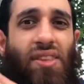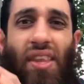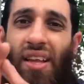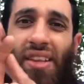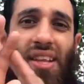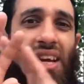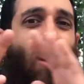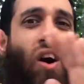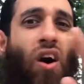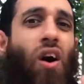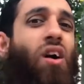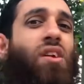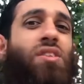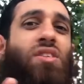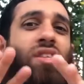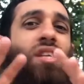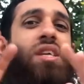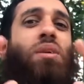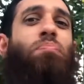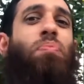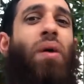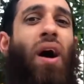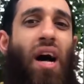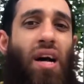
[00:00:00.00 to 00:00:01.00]
that they can't
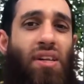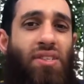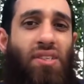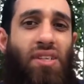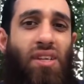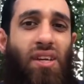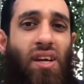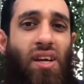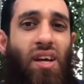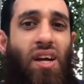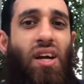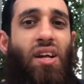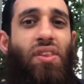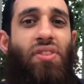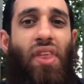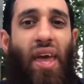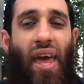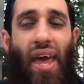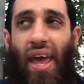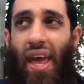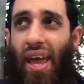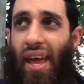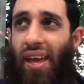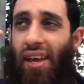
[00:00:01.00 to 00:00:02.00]
see past
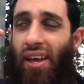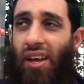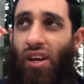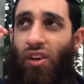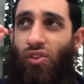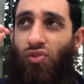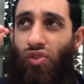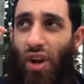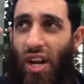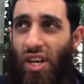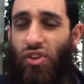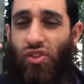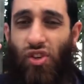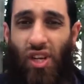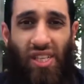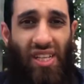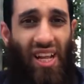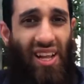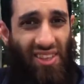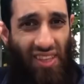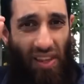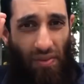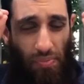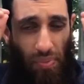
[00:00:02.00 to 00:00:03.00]
their rhetoric
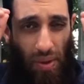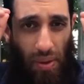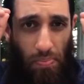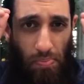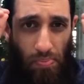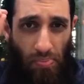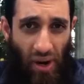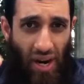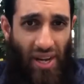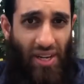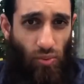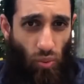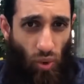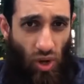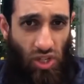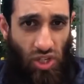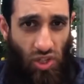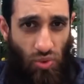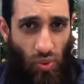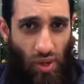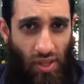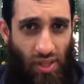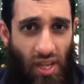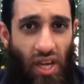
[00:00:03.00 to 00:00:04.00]
that they've been
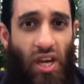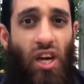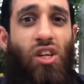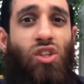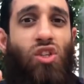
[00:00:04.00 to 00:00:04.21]
brainwashed with.